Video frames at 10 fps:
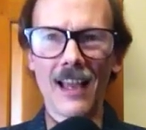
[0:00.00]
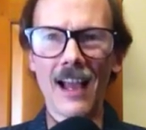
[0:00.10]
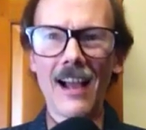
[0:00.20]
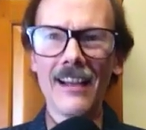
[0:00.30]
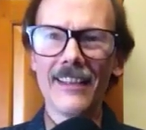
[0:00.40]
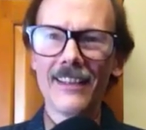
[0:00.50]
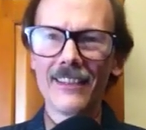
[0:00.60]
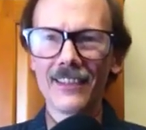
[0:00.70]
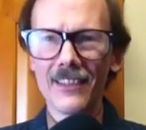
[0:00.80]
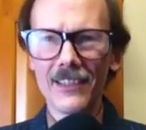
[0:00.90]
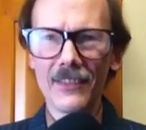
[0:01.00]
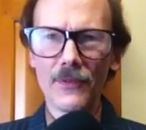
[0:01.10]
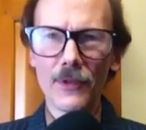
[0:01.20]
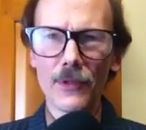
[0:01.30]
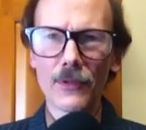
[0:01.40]
Hi, in tonight's
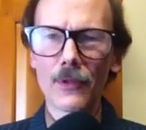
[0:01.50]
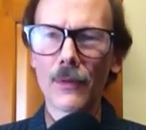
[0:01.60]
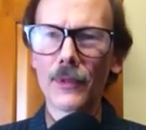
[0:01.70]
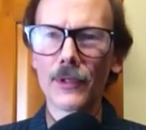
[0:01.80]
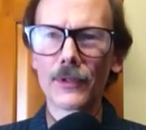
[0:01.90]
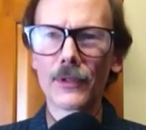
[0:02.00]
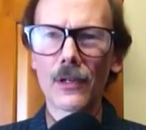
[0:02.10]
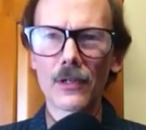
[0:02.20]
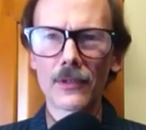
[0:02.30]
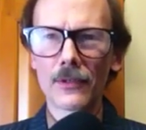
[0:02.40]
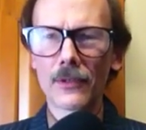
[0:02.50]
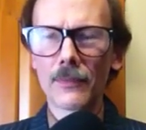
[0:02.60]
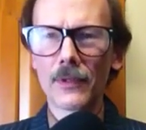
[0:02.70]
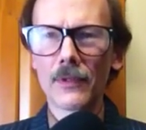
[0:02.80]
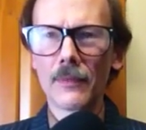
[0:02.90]
video I'm going to talk a little
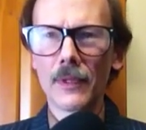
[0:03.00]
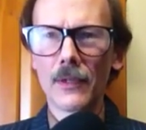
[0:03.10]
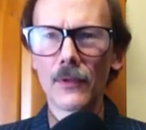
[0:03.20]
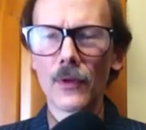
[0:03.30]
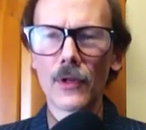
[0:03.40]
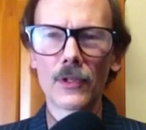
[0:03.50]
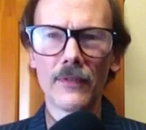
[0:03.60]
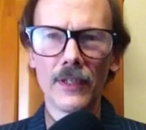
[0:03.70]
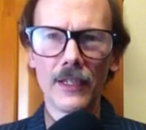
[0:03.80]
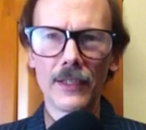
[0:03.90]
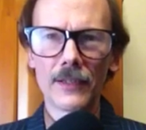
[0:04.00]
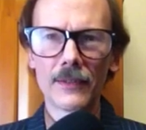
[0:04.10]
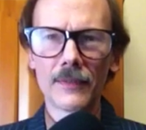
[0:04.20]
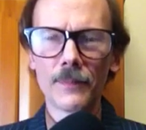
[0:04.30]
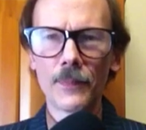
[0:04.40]
bit about Kavanaugh,
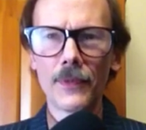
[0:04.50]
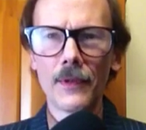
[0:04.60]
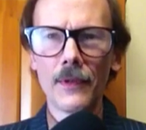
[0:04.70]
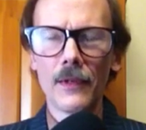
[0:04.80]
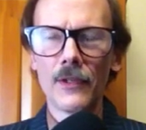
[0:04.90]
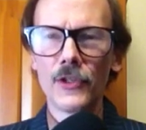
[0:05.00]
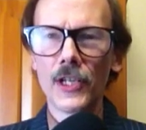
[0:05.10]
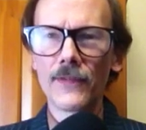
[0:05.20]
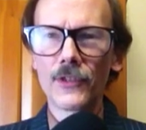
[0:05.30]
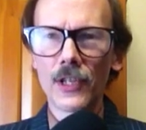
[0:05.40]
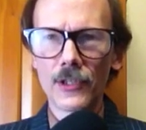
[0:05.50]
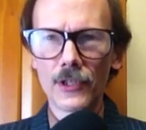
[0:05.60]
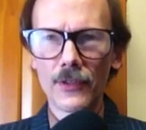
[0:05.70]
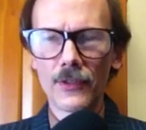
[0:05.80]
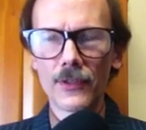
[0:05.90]
Jeff
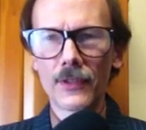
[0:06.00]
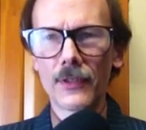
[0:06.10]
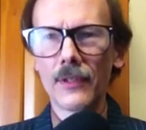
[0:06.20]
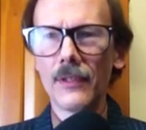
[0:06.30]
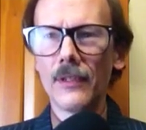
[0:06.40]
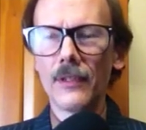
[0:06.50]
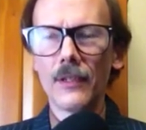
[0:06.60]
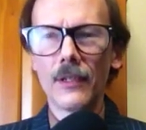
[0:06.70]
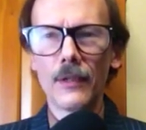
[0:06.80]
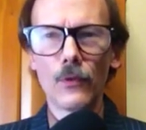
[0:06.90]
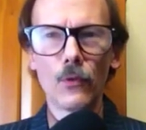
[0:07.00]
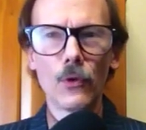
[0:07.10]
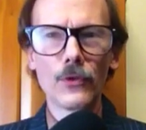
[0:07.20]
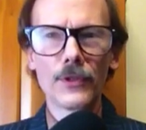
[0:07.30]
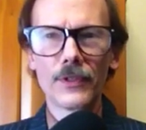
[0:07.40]
Sessions, and
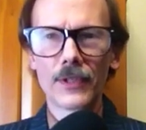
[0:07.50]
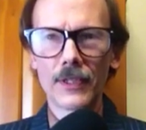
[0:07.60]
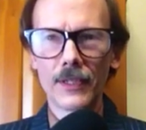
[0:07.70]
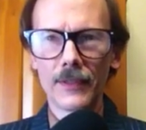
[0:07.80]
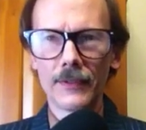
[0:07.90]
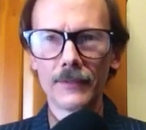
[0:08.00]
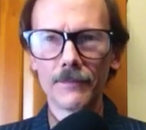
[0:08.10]
Rosenstein,